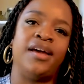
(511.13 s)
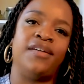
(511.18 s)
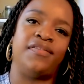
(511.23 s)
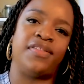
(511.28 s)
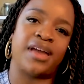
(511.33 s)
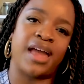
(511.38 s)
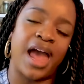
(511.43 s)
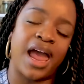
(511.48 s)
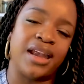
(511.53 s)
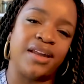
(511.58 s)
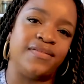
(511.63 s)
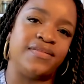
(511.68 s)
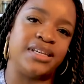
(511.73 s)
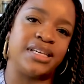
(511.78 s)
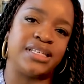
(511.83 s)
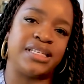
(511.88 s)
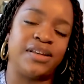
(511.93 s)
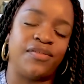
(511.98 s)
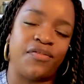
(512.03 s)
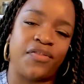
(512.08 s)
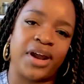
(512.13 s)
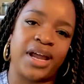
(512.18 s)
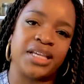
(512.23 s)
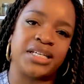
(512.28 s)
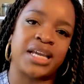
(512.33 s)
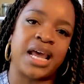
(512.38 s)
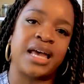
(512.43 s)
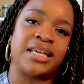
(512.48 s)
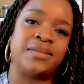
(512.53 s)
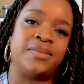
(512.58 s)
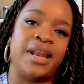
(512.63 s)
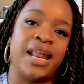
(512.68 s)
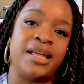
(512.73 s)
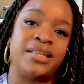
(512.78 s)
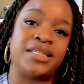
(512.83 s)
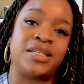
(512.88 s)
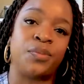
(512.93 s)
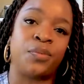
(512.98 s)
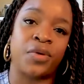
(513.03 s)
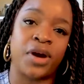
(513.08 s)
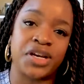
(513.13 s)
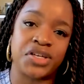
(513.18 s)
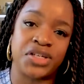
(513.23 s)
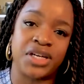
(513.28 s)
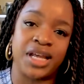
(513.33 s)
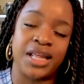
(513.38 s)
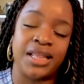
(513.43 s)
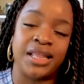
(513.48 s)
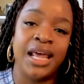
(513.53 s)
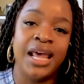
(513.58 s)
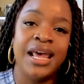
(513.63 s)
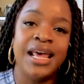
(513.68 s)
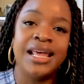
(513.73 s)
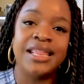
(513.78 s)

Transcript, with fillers: of the kind of disenfranchisement and suppression